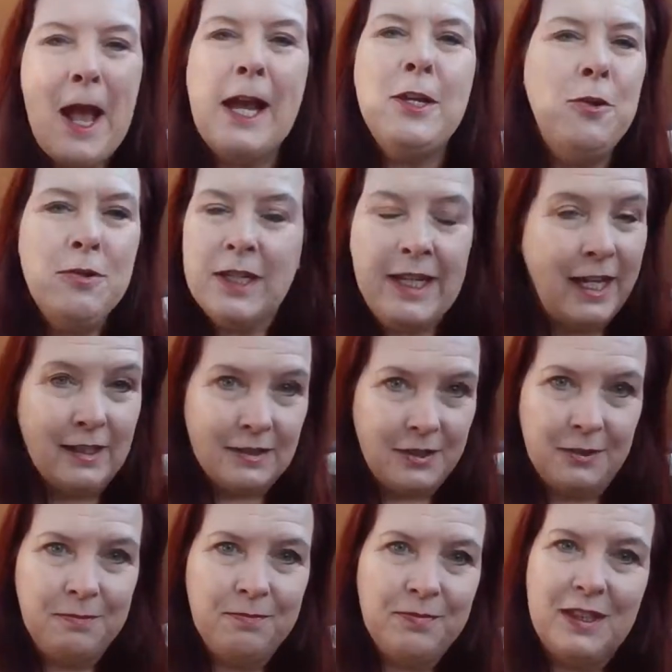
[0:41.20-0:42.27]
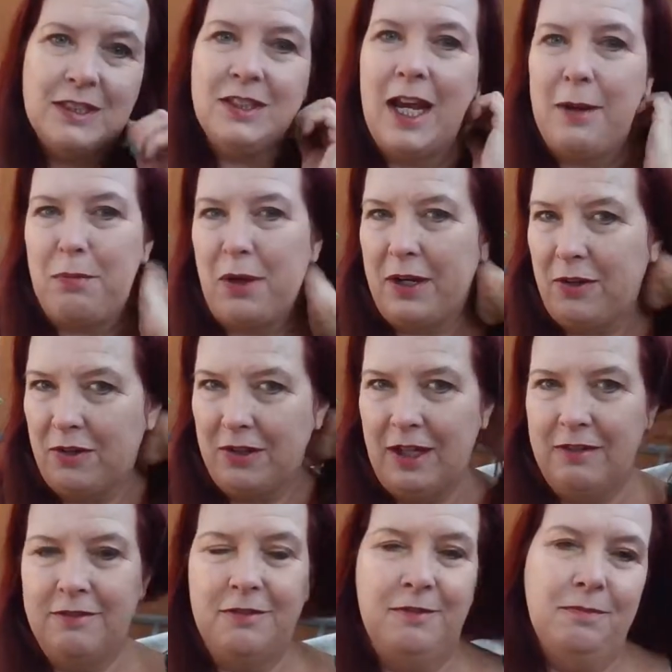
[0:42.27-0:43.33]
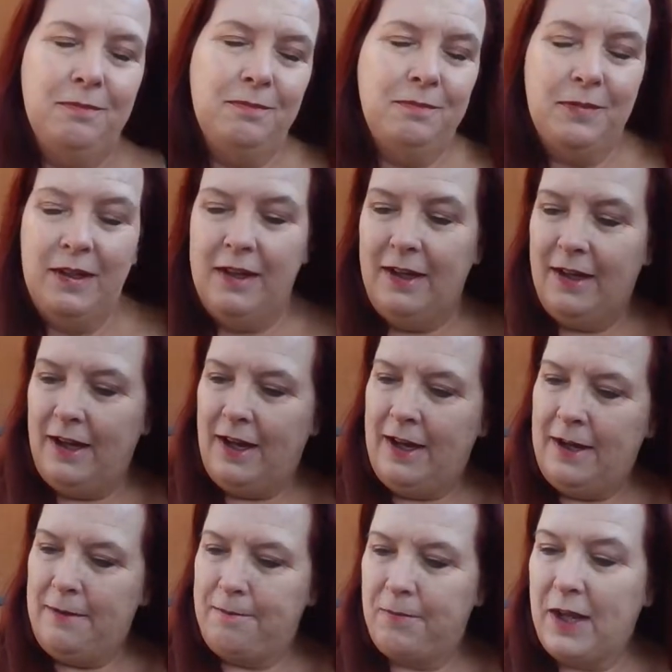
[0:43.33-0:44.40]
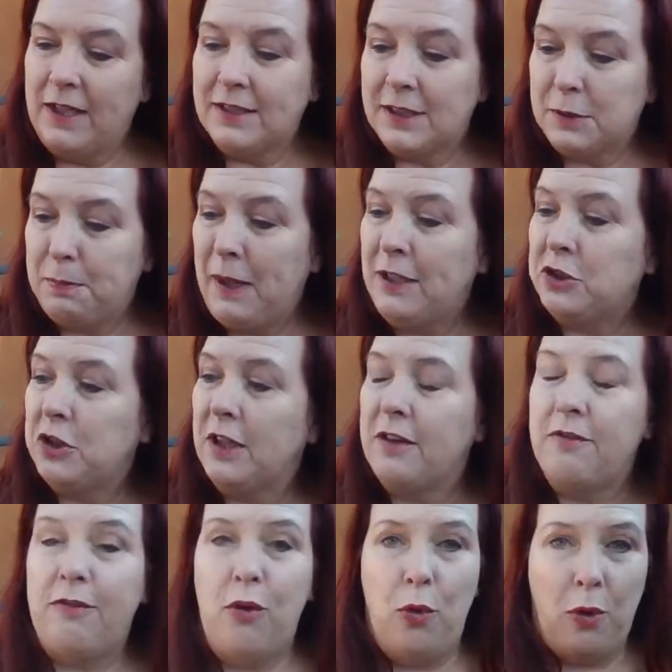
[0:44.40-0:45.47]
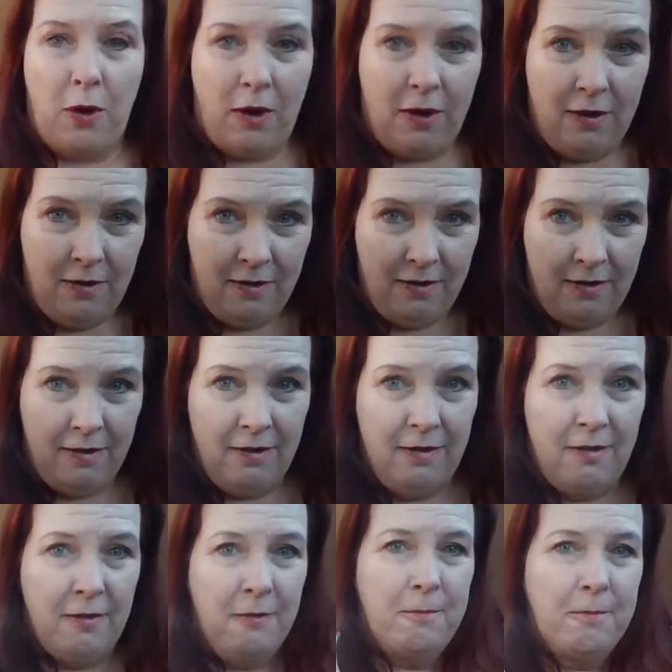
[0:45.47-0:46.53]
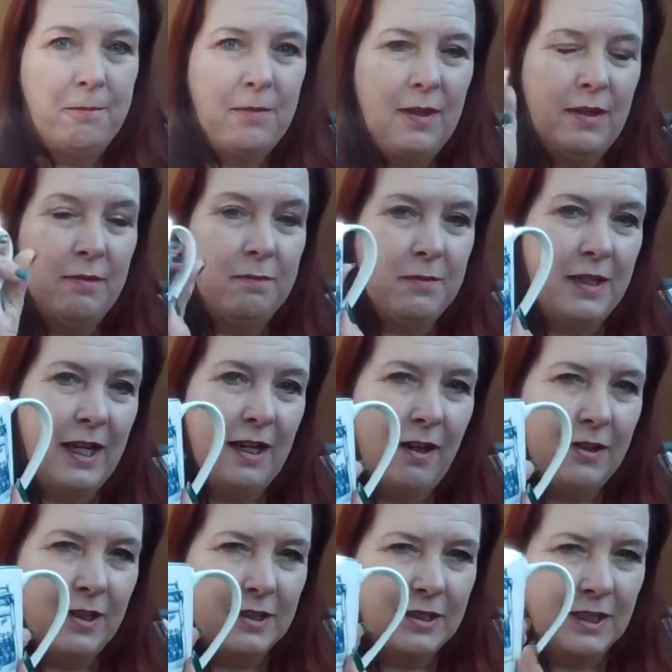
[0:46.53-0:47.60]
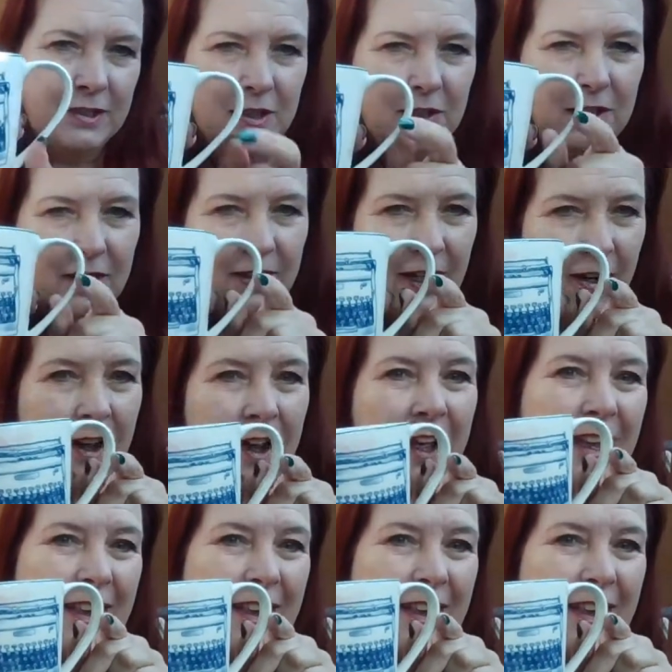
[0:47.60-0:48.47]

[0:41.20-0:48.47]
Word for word: I don't get the typewriter love, um, especially for oh, get out the sun's glare there.